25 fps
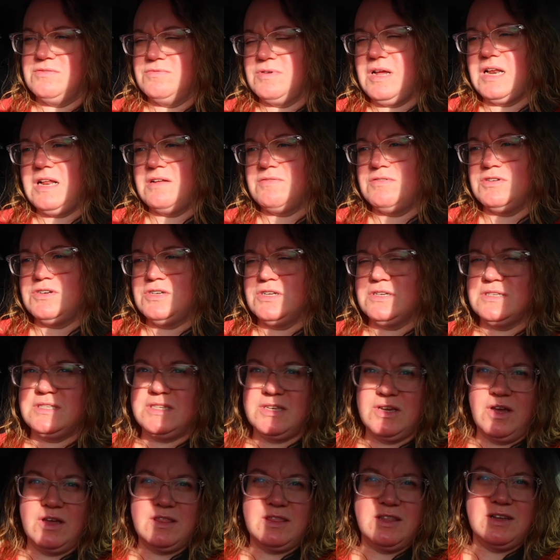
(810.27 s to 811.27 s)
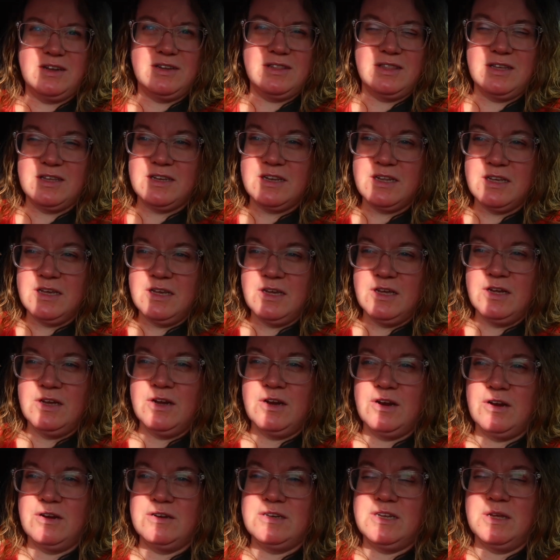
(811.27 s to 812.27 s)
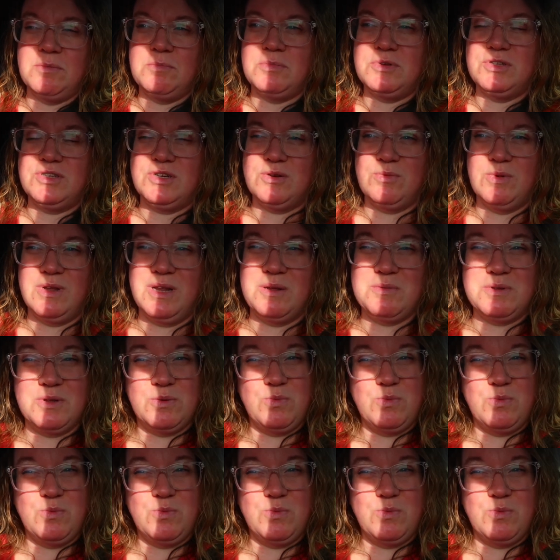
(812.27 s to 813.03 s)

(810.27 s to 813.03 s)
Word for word: right after Chelsea got there, that her temperature went up to